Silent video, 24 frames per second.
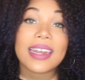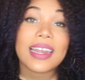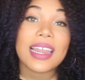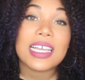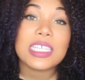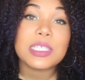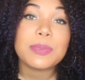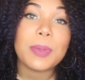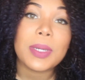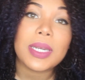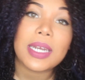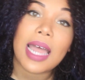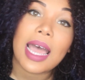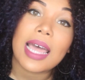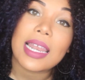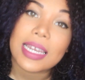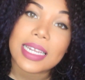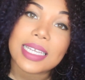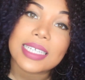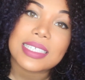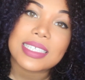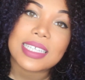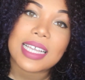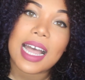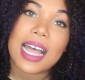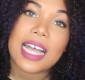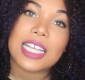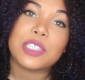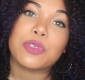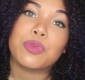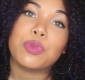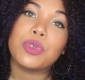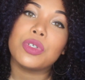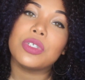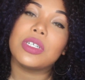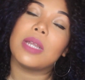And last but not least
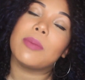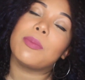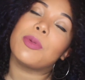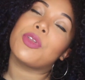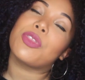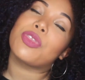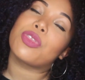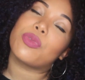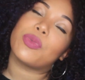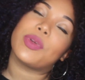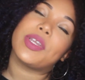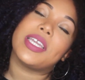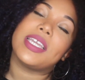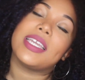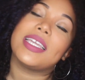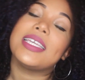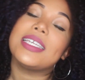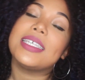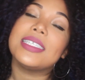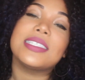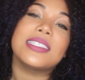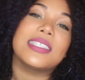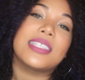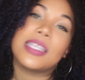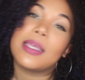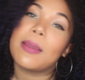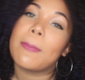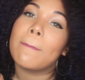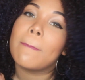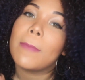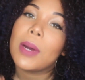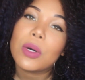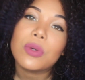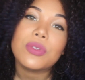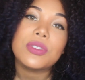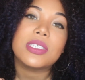guys, rule number three is the
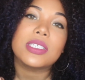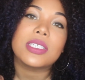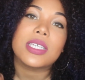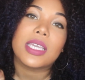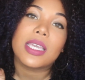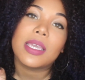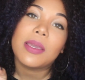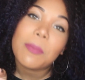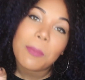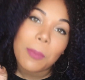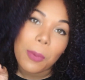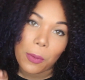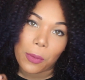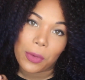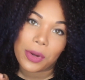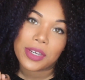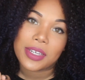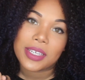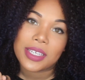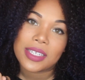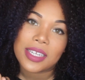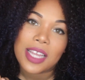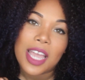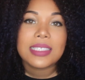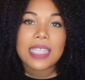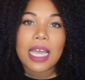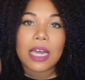most important.